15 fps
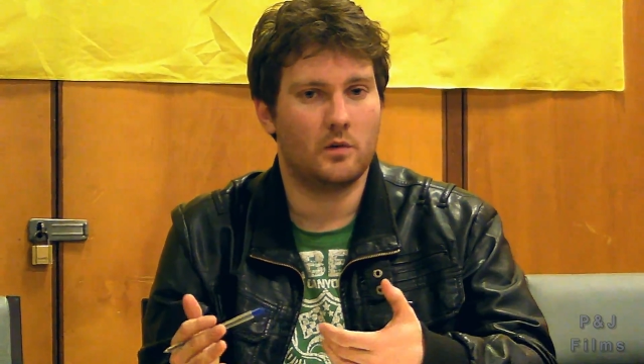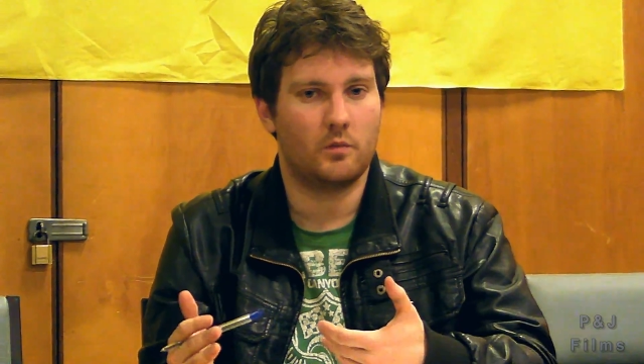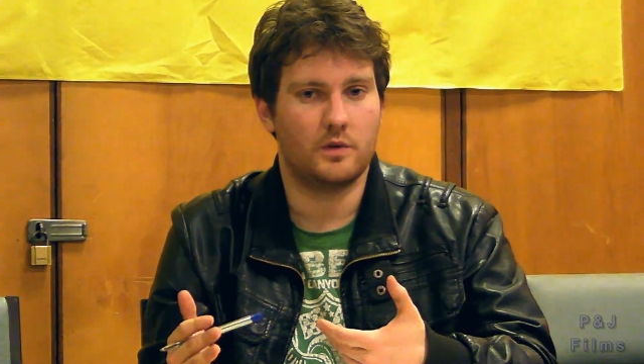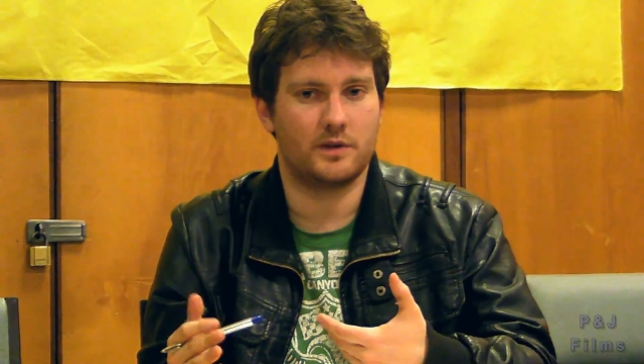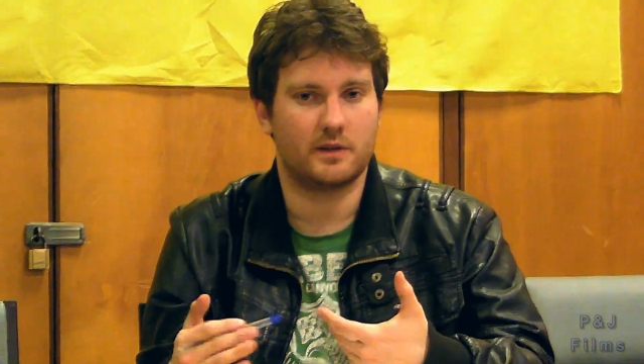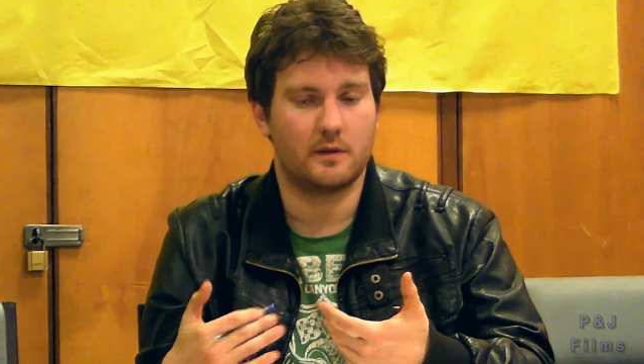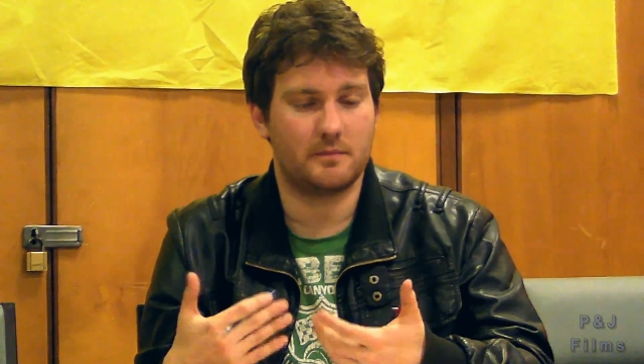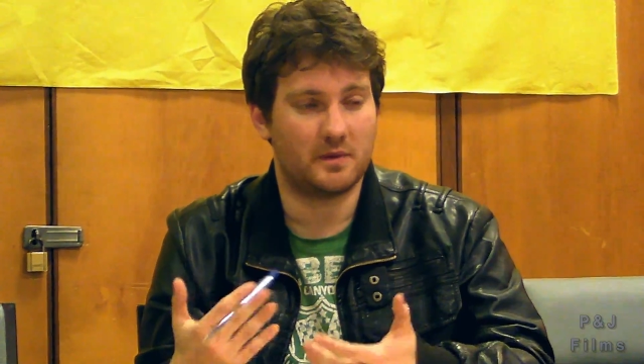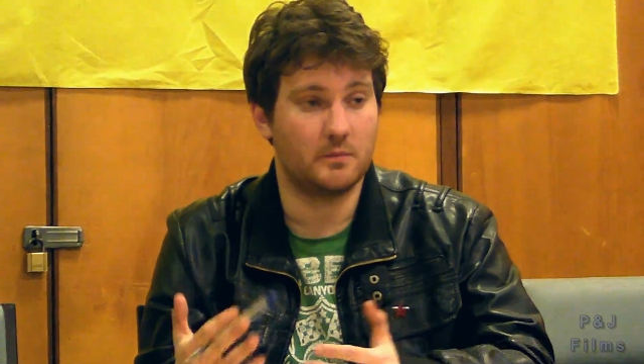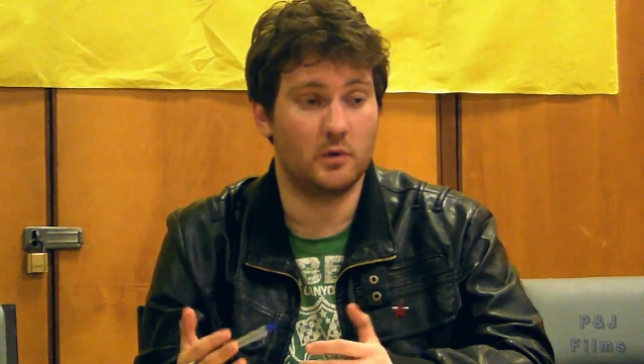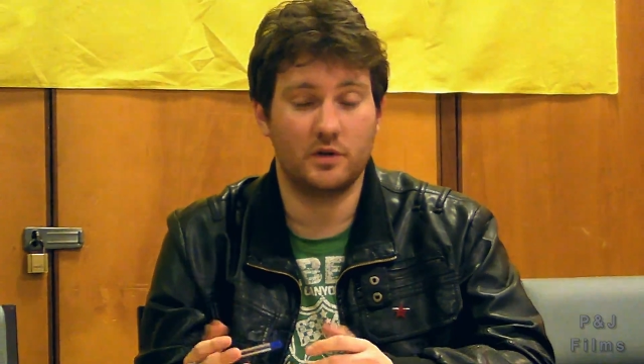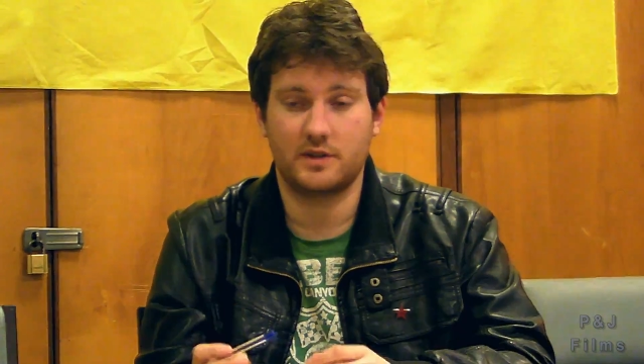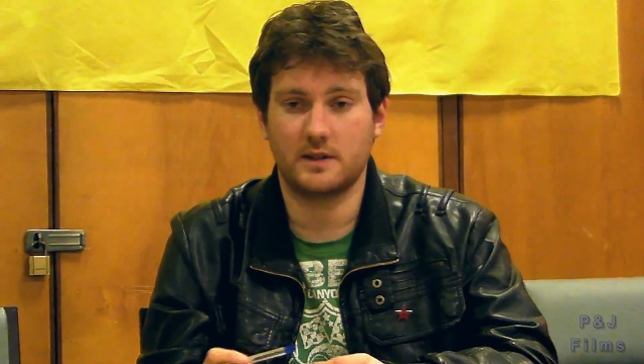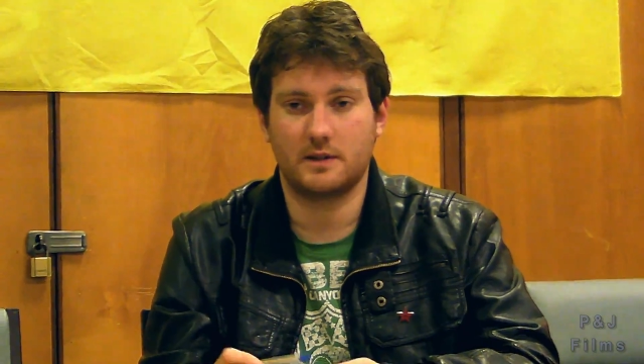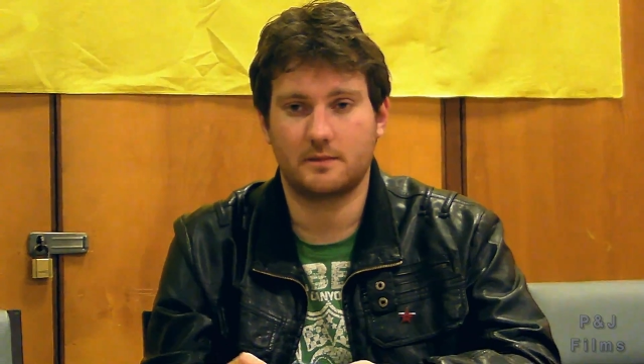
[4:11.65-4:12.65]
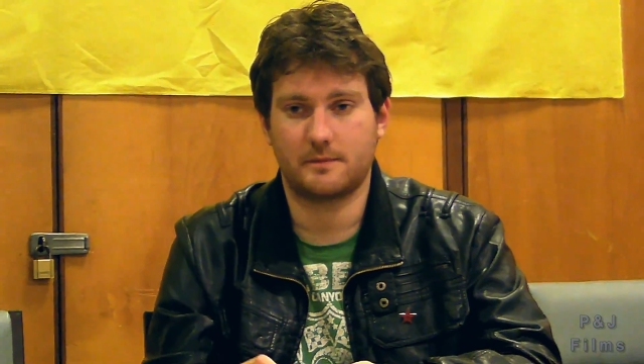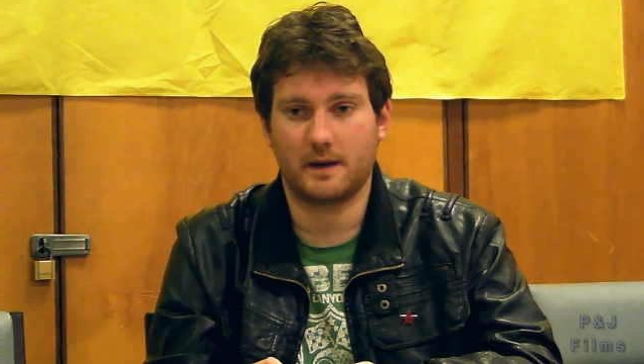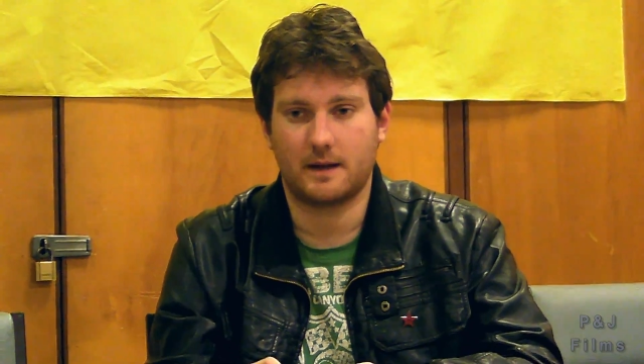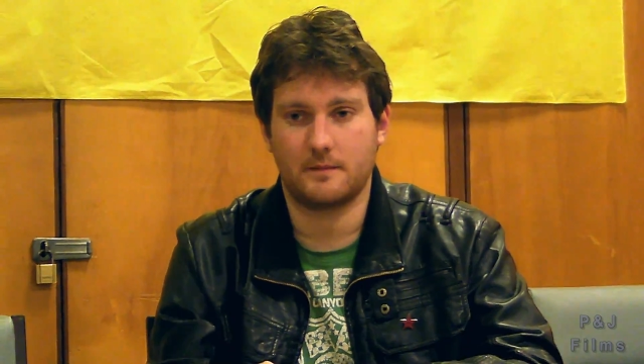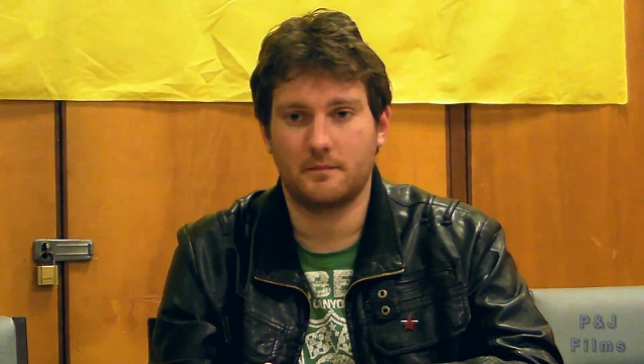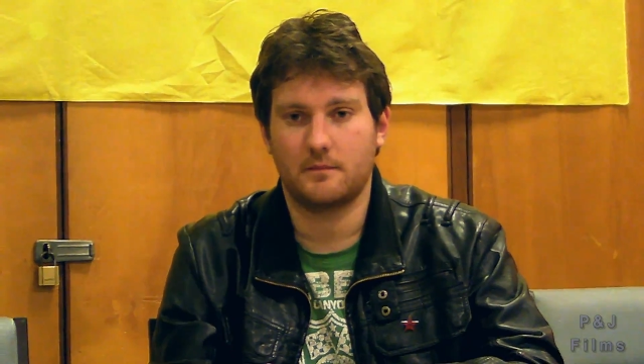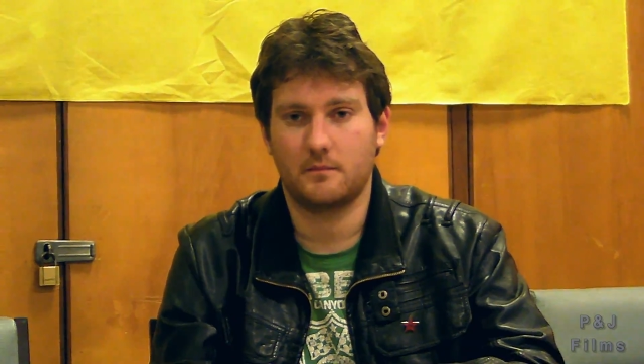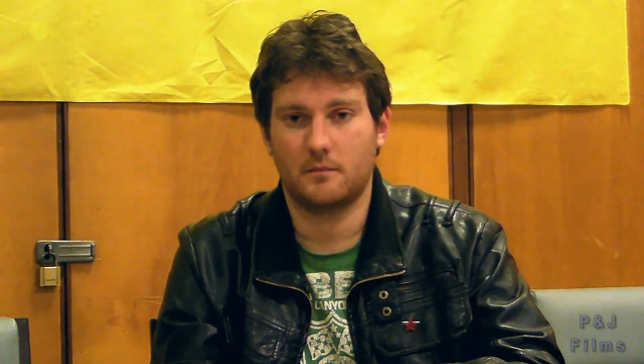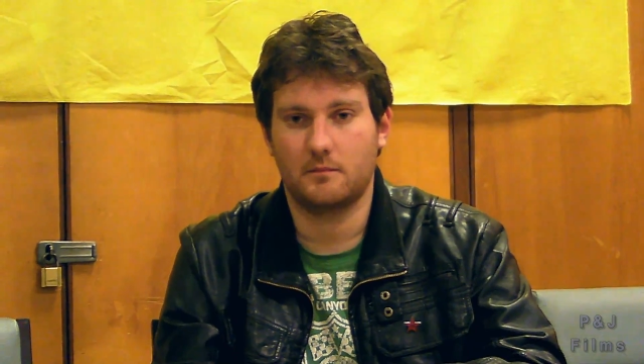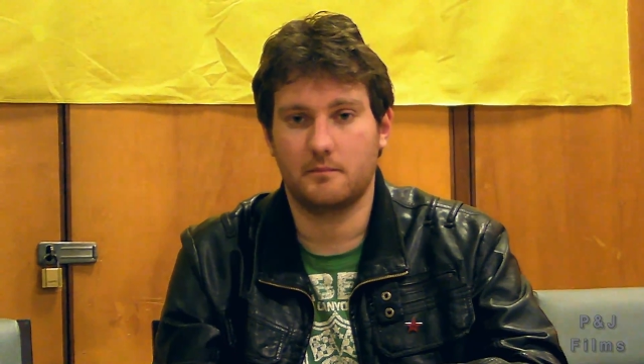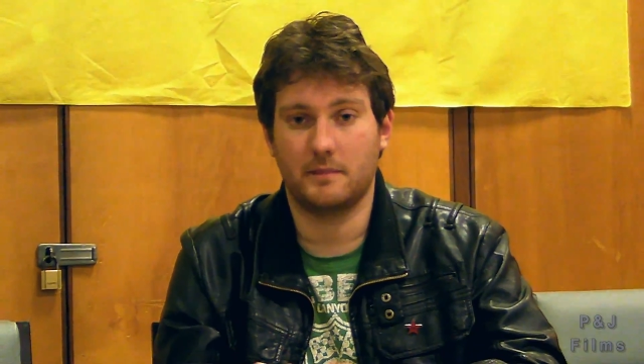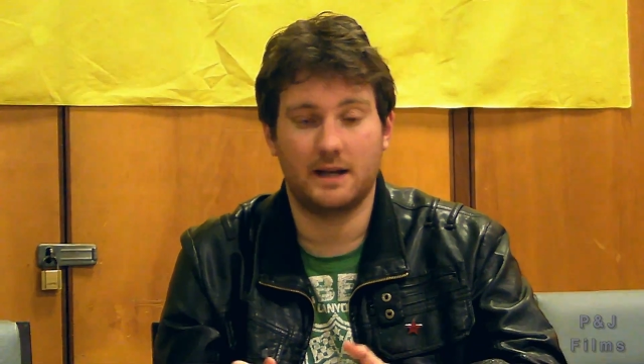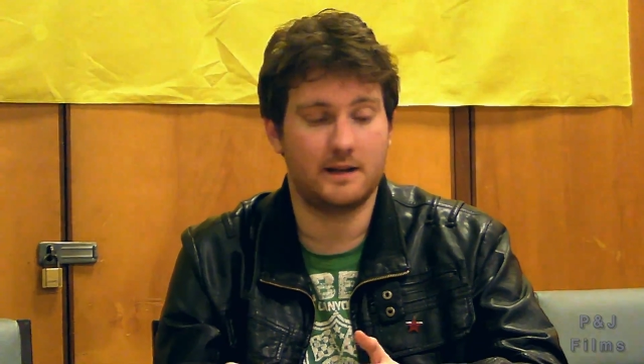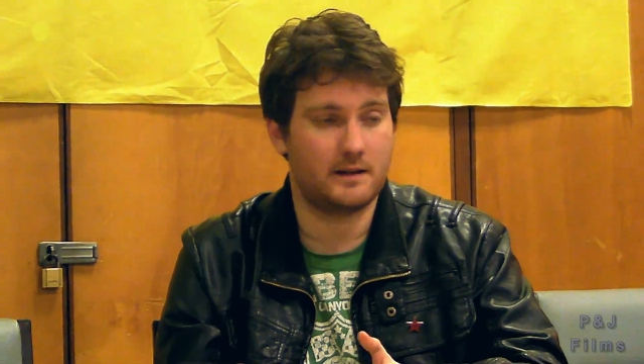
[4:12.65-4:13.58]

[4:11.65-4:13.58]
was promoted by many